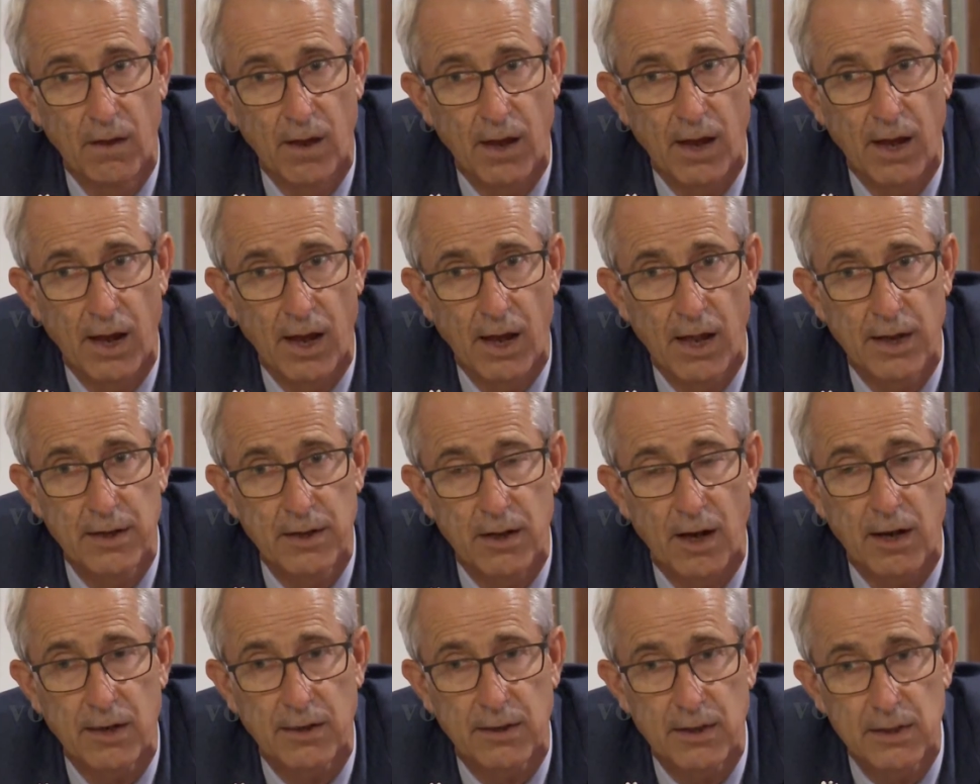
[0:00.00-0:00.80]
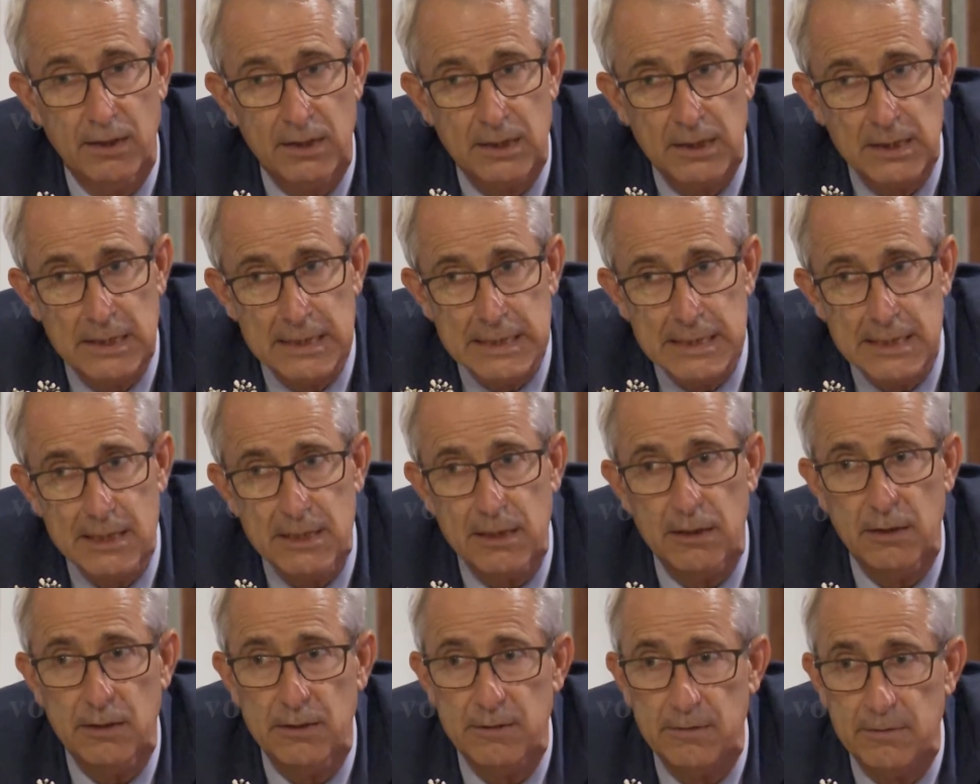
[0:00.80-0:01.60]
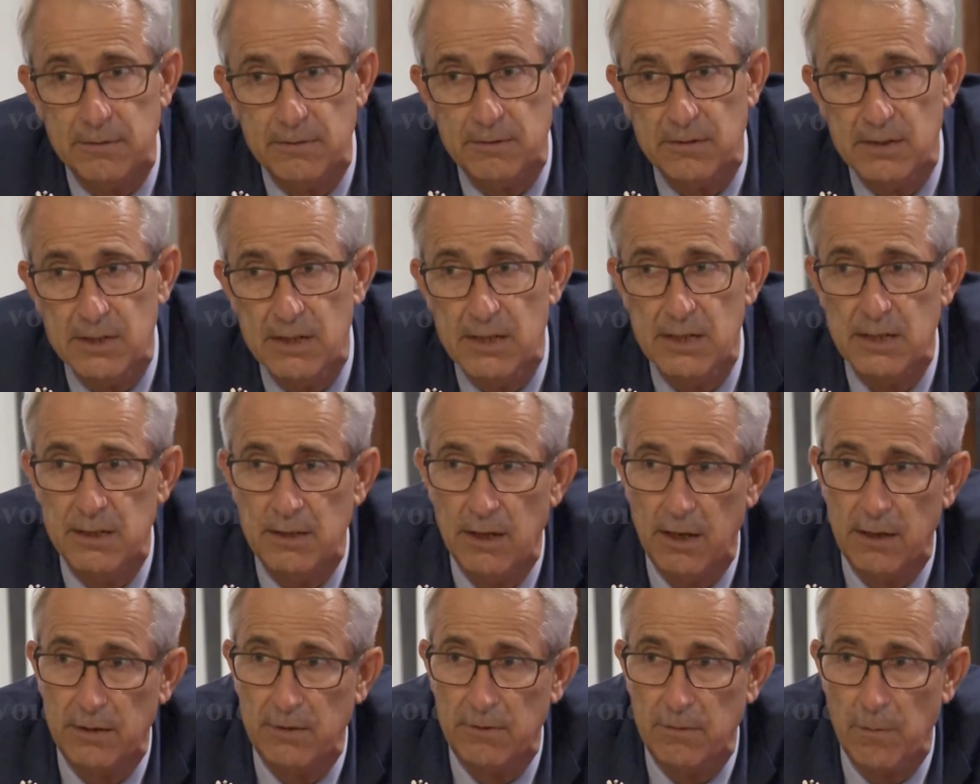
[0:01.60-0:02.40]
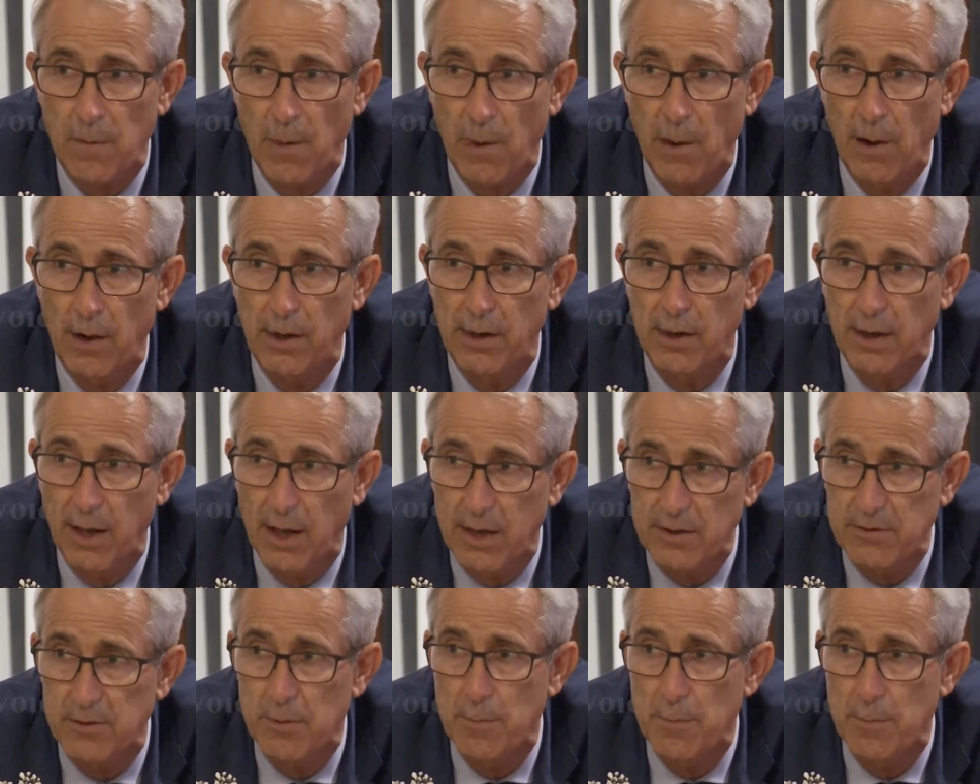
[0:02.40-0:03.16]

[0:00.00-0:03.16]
And I can clearly see that as a